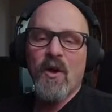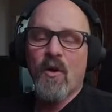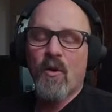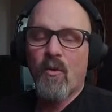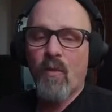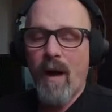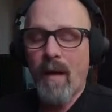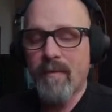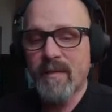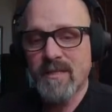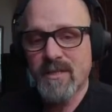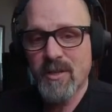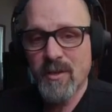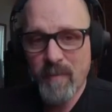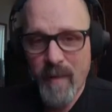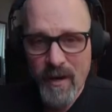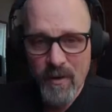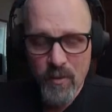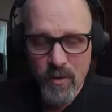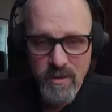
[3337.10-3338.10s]
Wabbit took
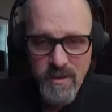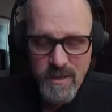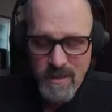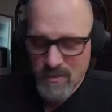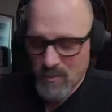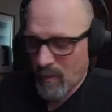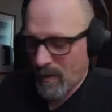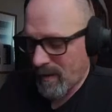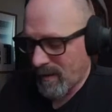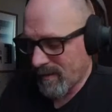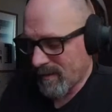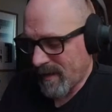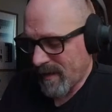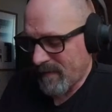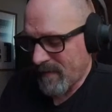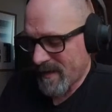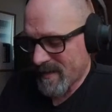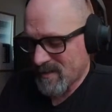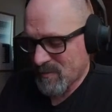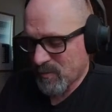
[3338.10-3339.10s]
my course as well,
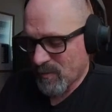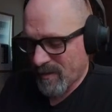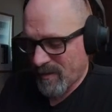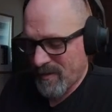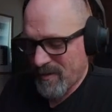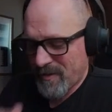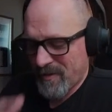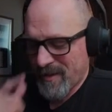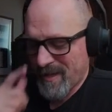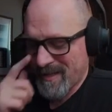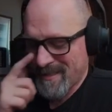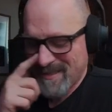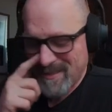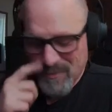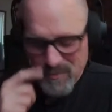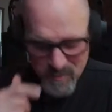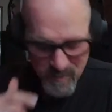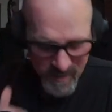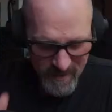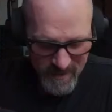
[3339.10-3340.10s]
and that's one of the things
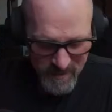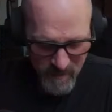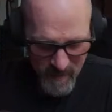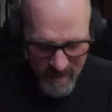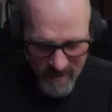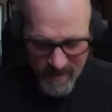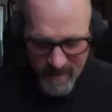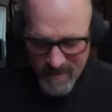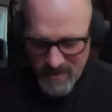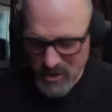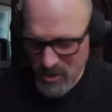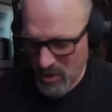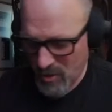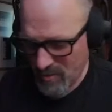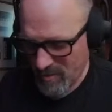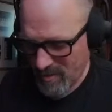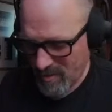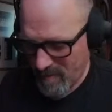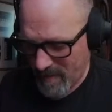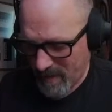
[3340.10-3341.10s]
he's making
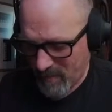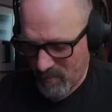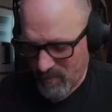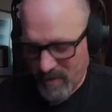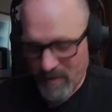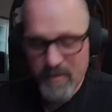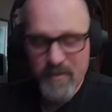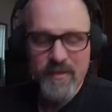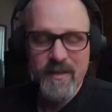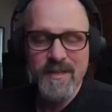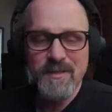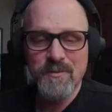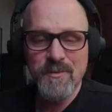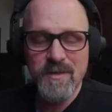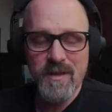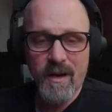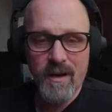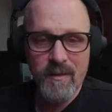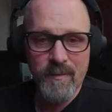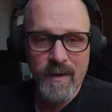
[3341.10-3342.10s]
joke about. One of the things we
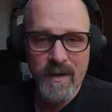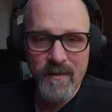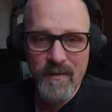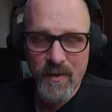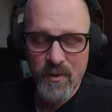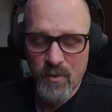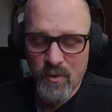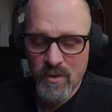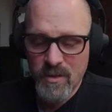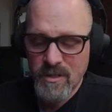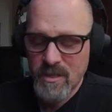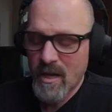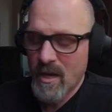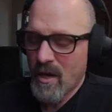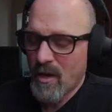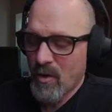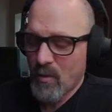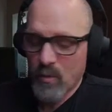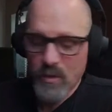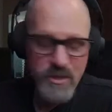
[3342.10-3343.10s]
talk about in the course,
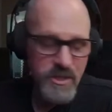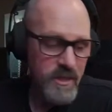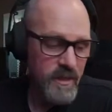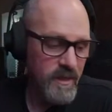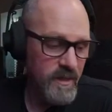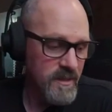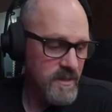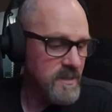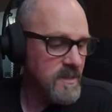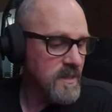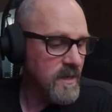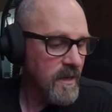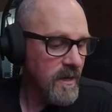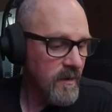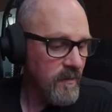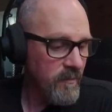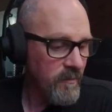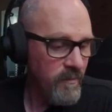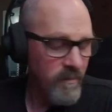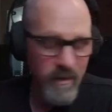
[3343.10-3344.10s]
which is
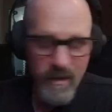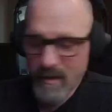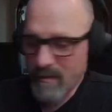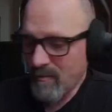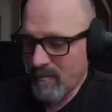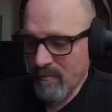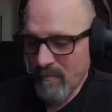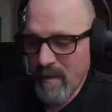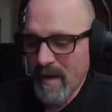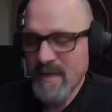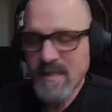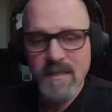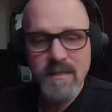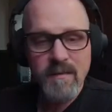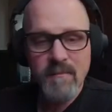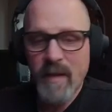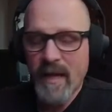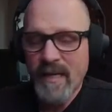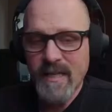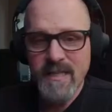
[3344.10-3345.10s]

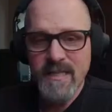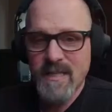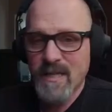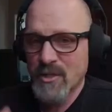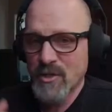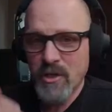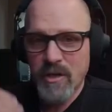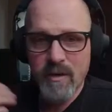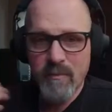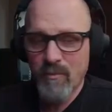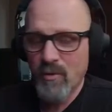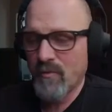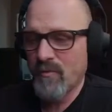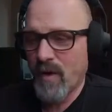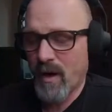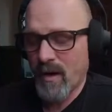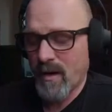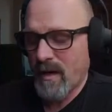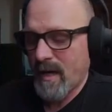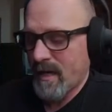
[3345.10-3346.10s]
make a decision and move
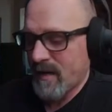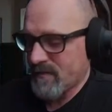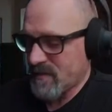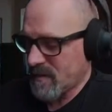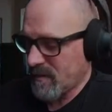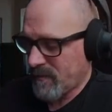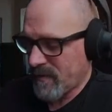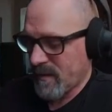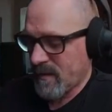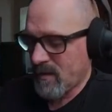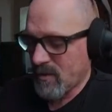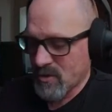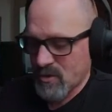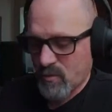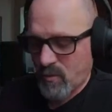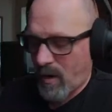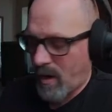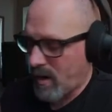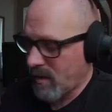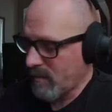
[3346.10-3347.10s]
on. And if something goes
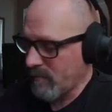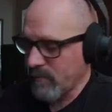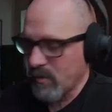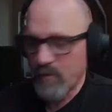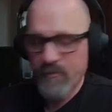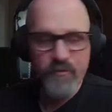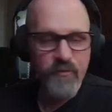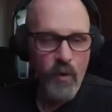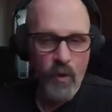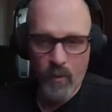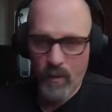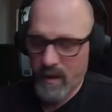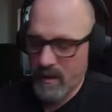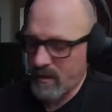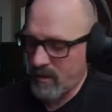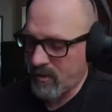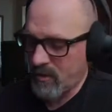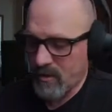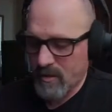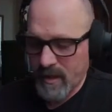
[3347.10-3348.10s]
wrong, move forward.
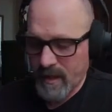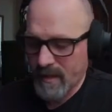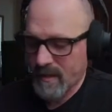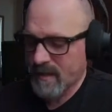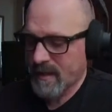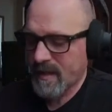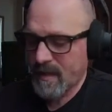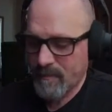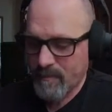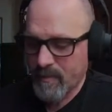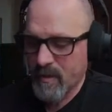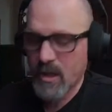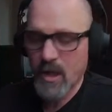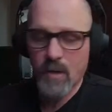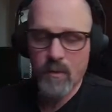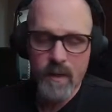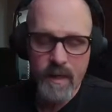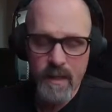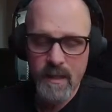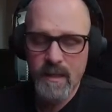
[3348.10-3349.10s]
Like keep
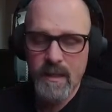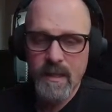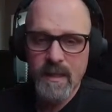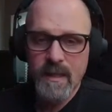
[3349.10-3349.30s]
going.